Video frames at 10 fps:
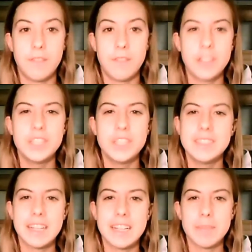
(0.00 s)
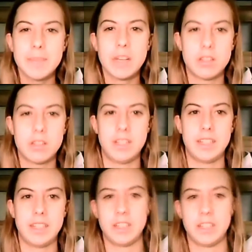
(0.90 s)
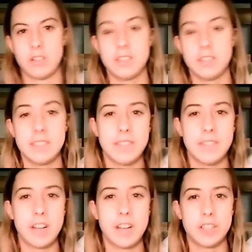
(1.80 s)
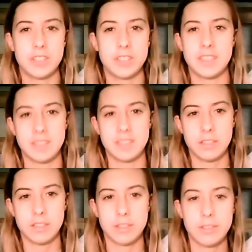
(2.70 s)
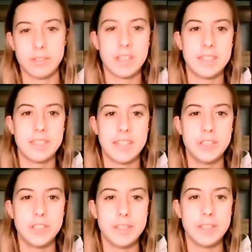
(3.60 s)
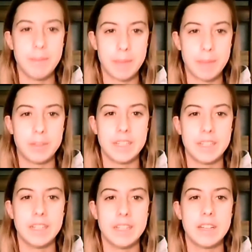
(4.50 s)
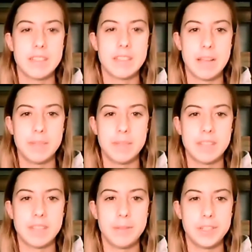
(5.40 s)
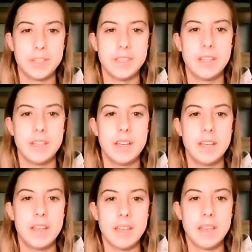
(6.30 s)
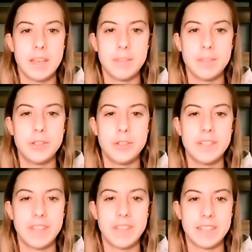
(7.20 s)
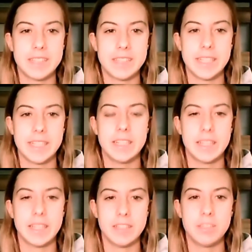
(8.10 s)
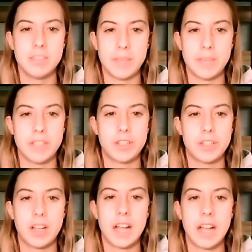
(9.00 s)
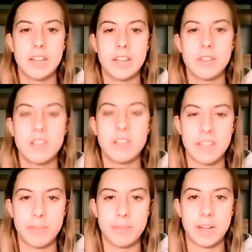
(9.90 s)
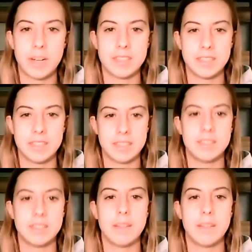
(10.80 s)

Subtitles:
Functions that can be altered in an altered state of consciousness include attention, memory, time perception, imagery and fantasy, inner speech, higher thought level processes,